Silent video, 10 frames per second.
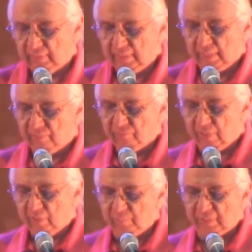
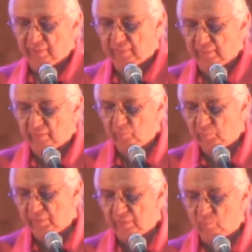environment
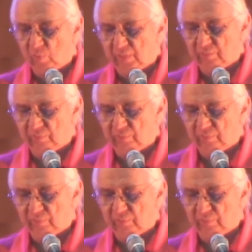including water